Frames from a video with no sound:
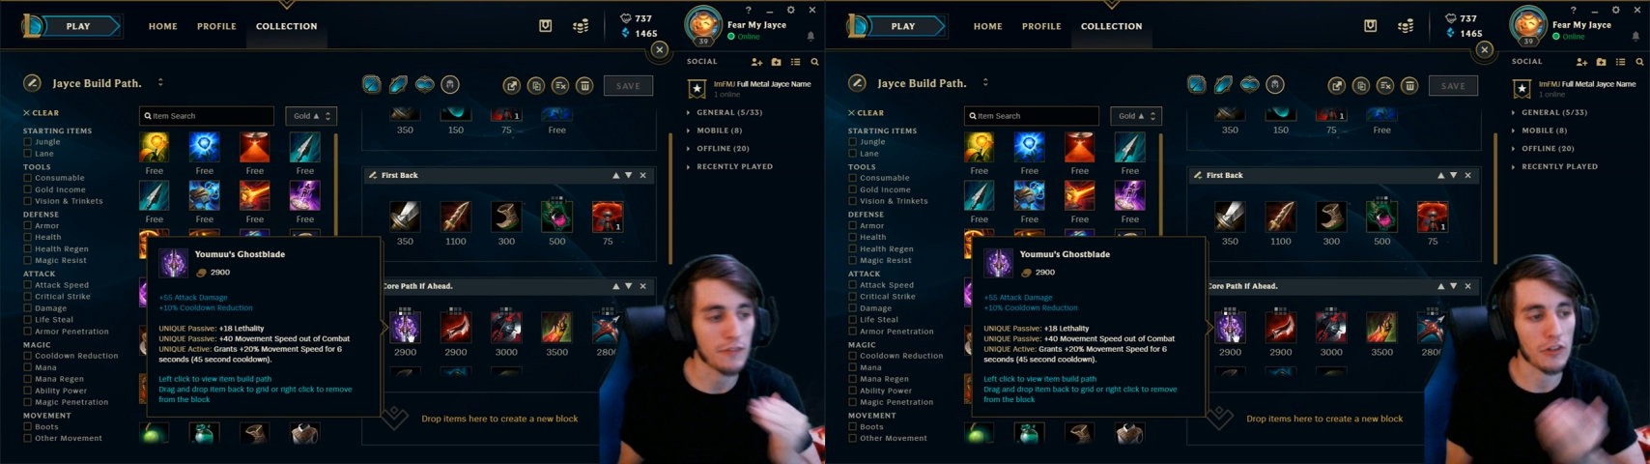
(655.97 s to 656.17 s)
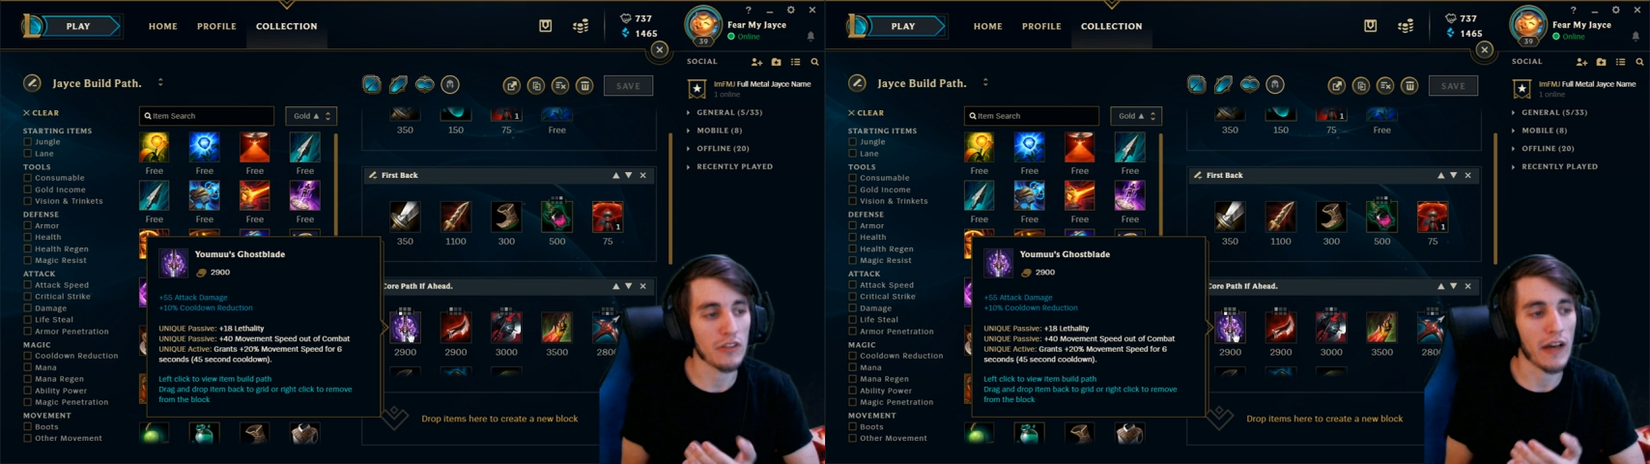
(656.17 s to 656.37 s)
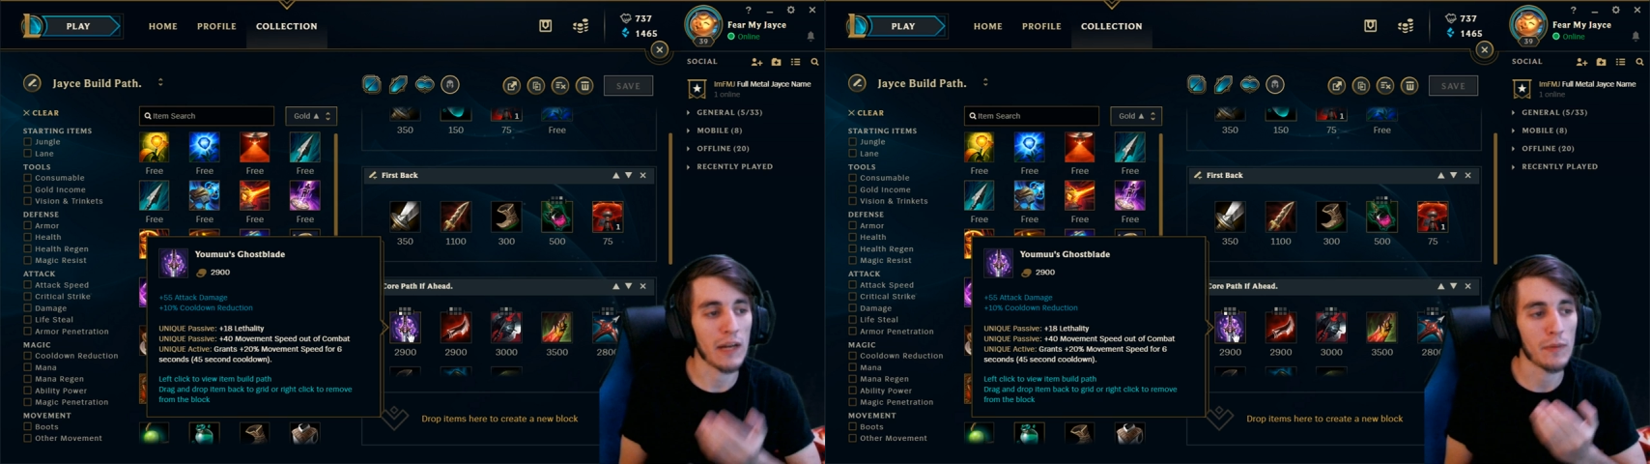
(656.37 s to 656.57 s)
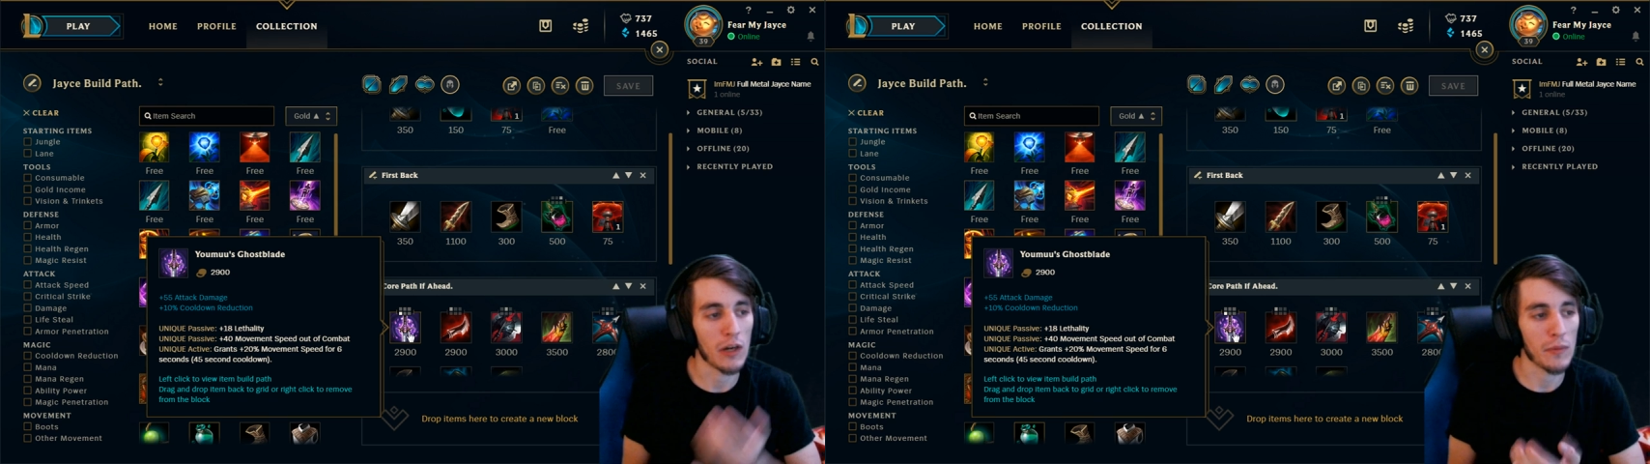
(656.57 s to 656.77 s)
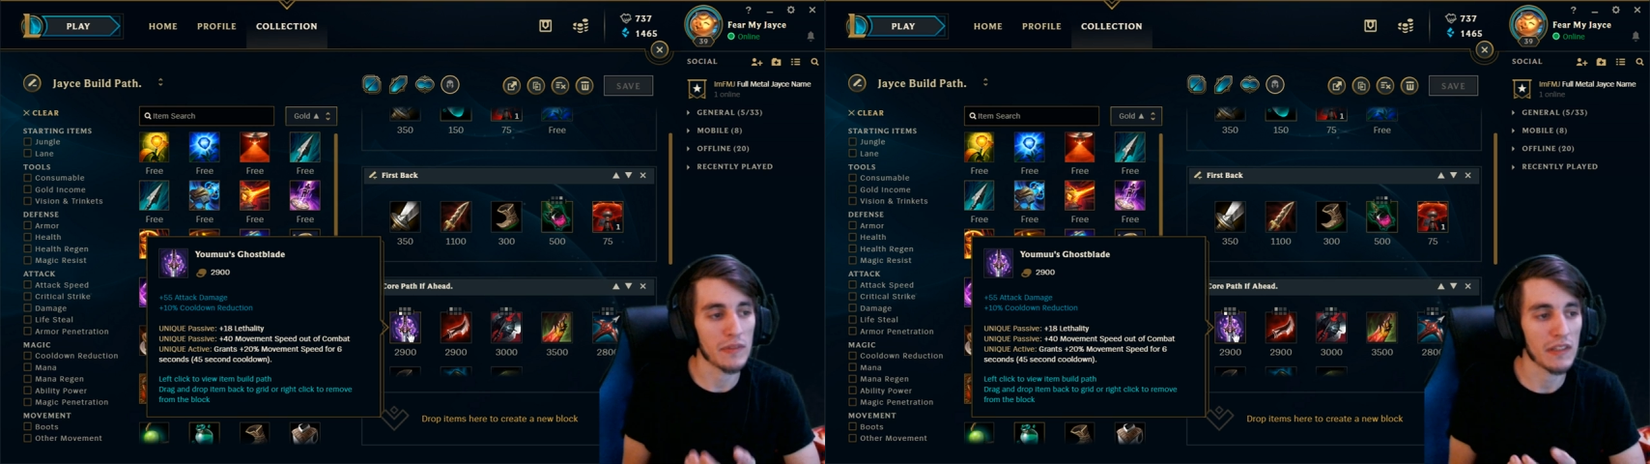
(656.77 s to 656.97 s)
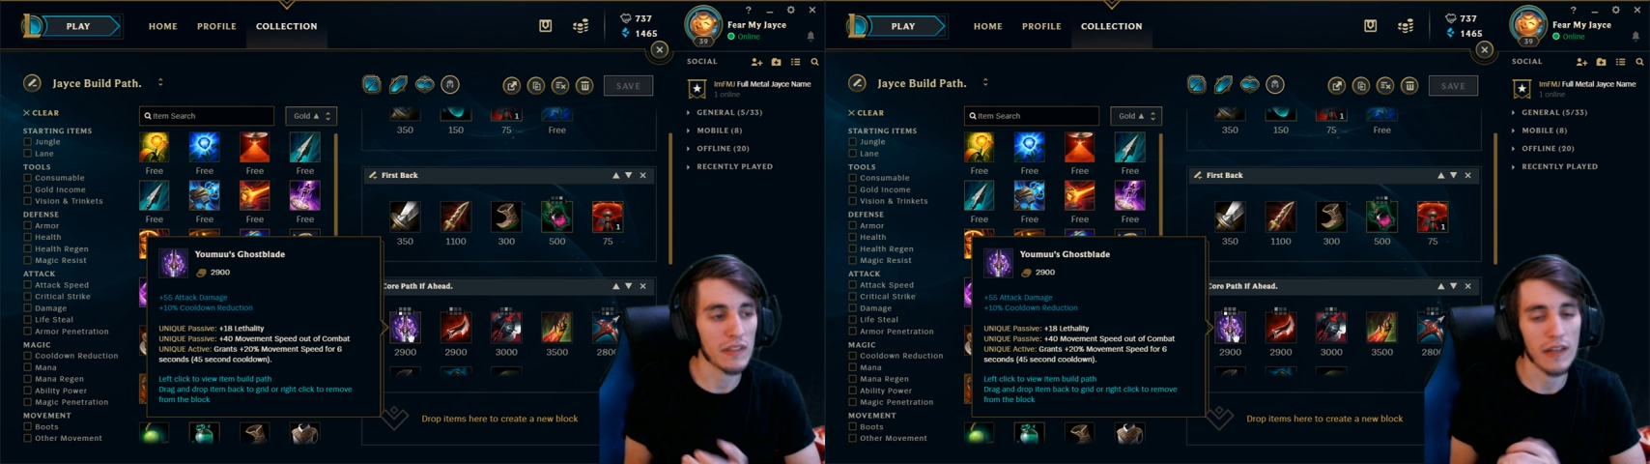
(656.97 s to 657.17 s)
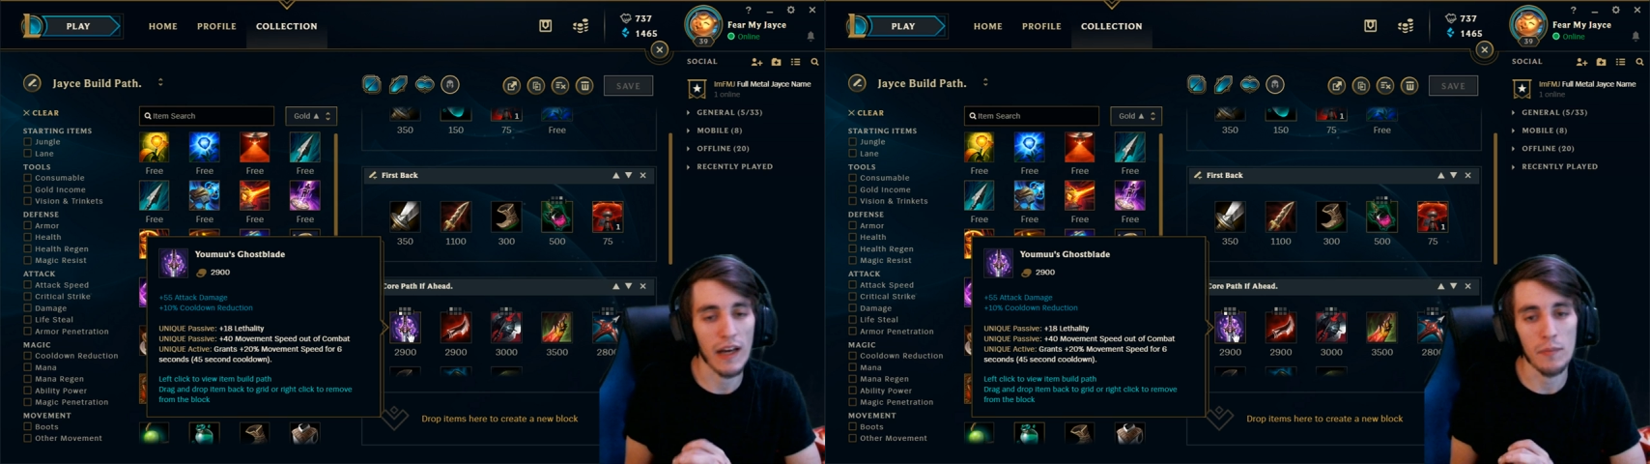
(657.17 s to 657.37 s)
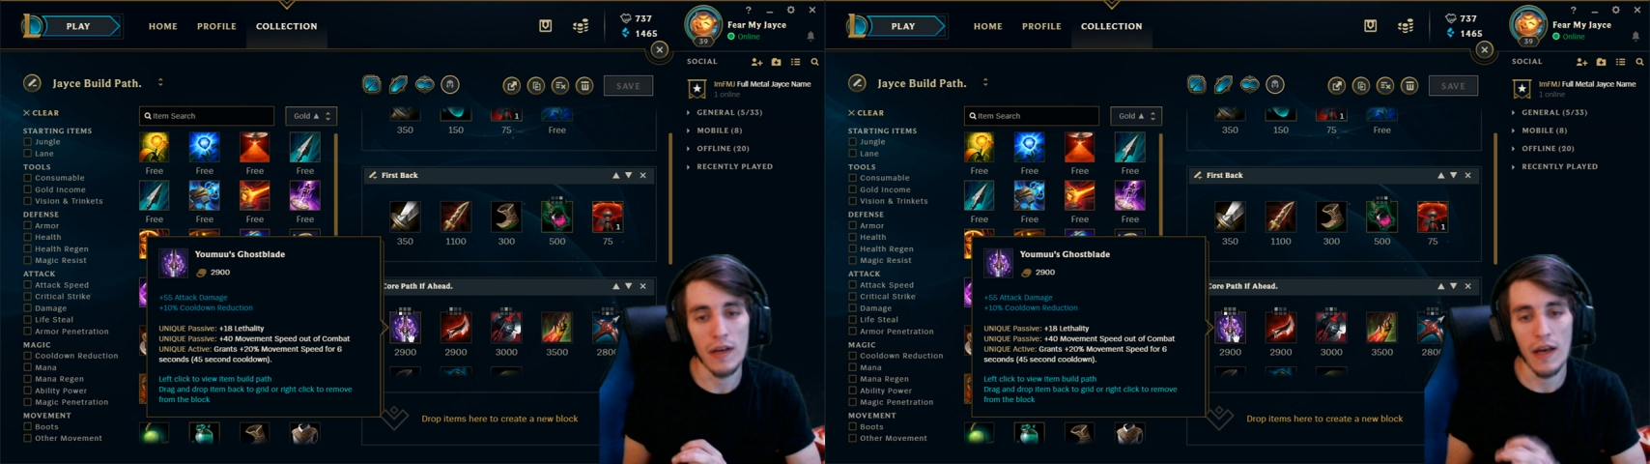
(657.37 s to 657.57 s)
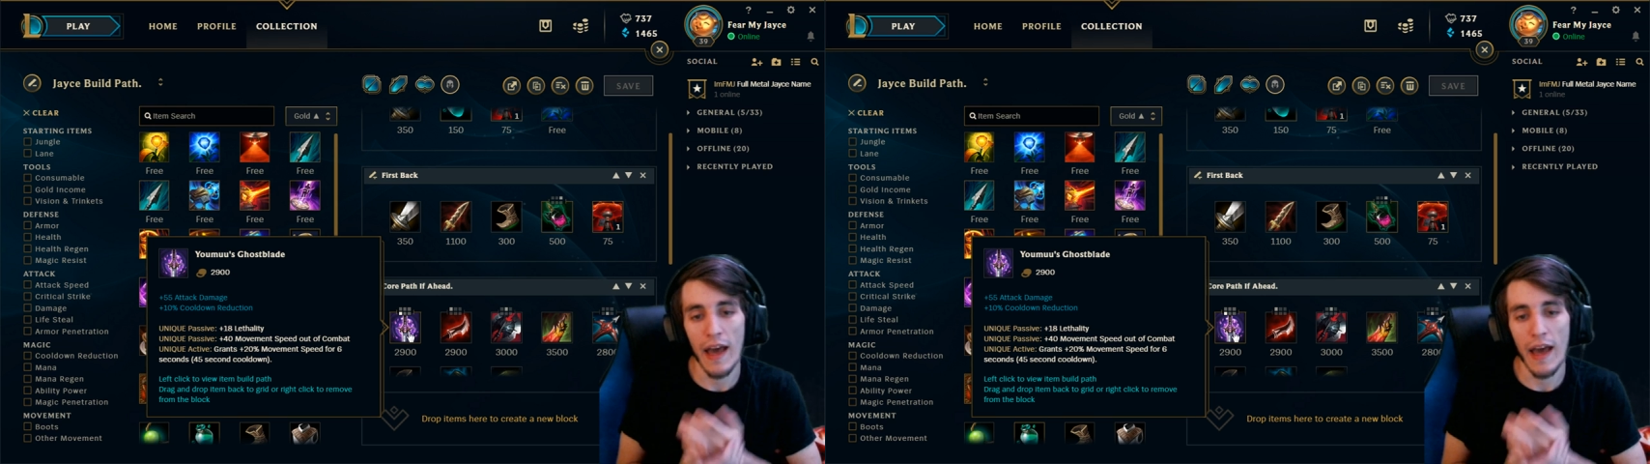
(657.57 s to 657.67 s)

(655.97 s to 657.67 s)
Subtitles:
first item 100% of the time.